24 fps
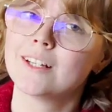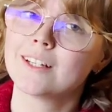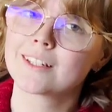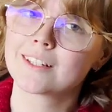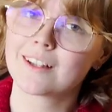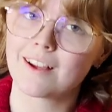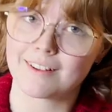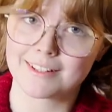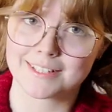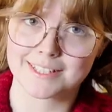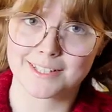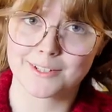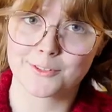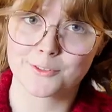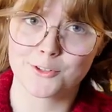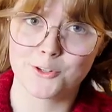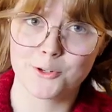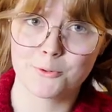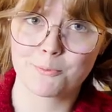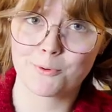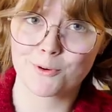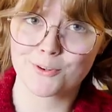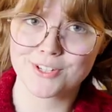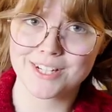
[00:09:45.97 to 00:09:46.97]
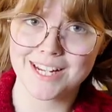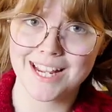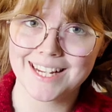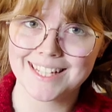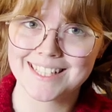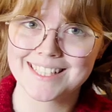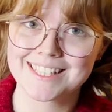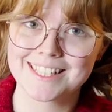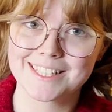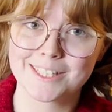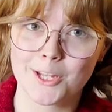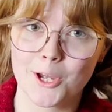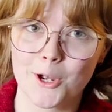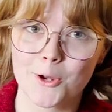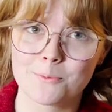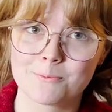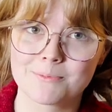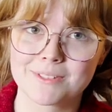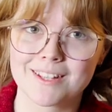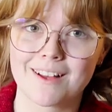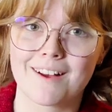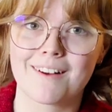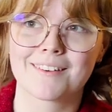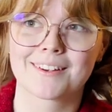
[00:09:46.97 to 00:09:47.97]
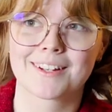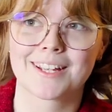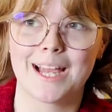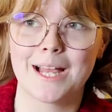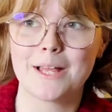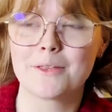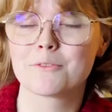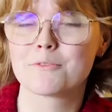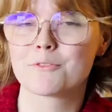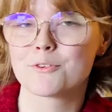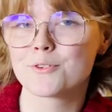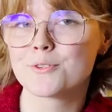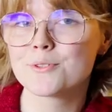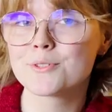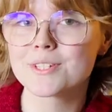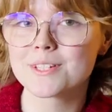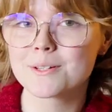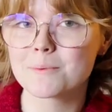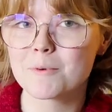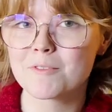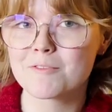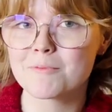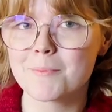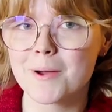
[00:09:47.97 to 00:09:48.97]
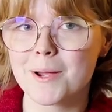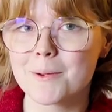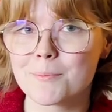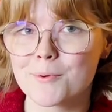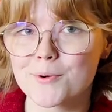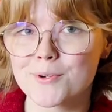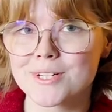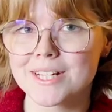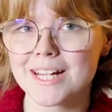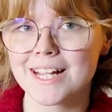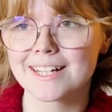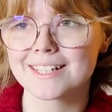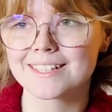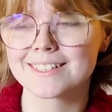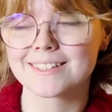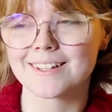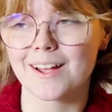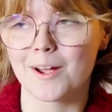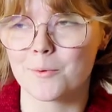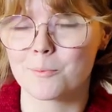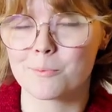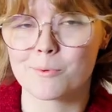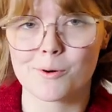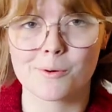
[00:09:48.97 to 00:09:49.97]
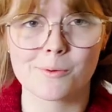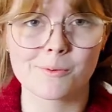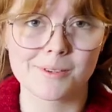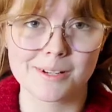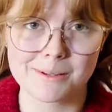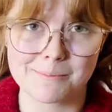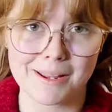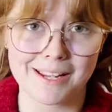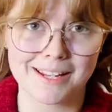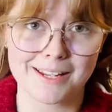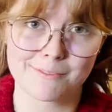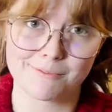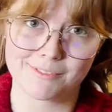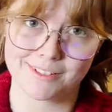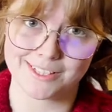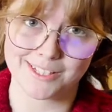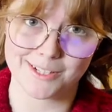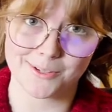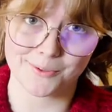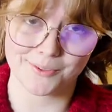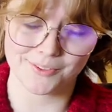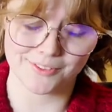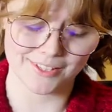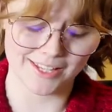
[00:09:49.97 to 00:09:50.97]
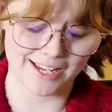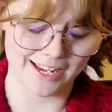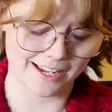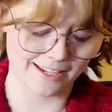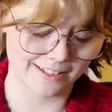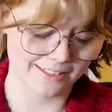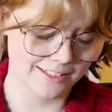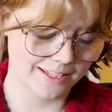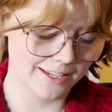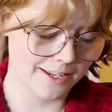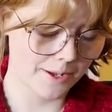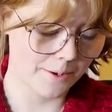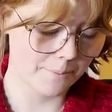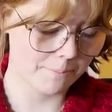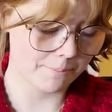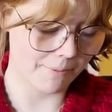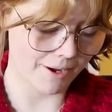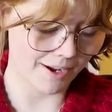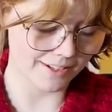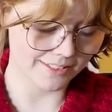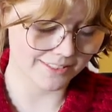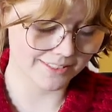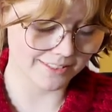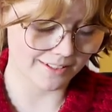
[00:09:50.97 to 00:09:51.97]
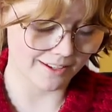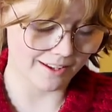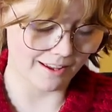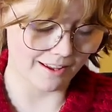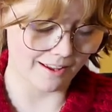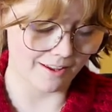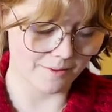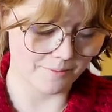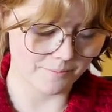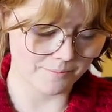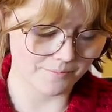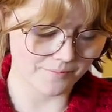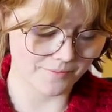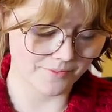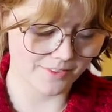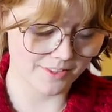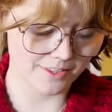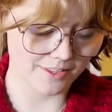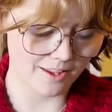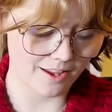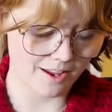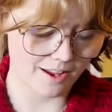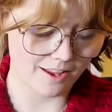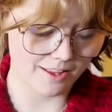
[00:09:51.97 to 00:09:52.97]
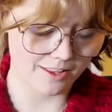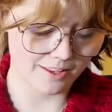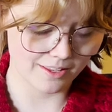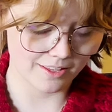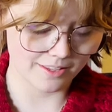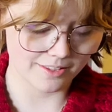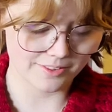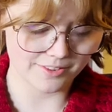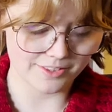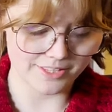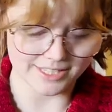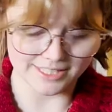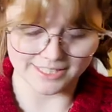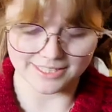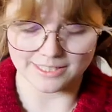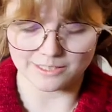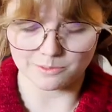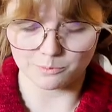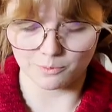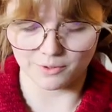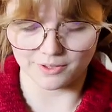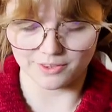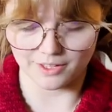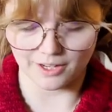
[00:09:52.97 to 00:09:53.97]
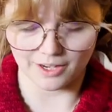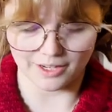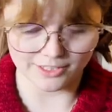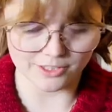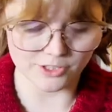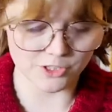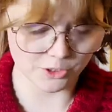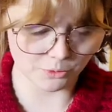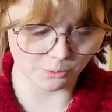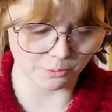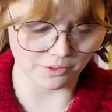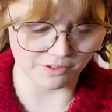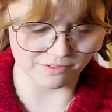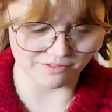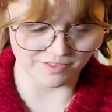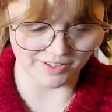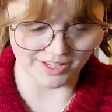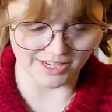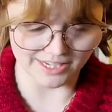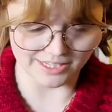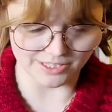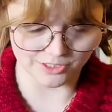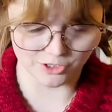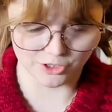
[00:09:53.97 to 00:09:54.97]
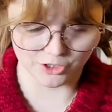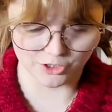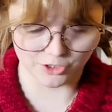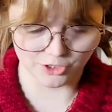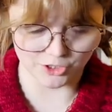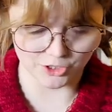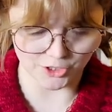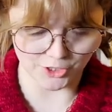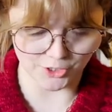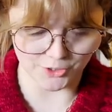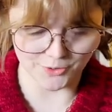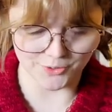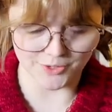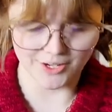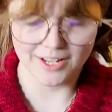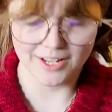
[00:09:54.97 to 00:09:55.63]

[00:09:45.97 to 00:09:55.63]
casting on new projects in the hopes that I'll get through some of my projects. I'll probably make a video on that, but this is one that I do want to finish soon.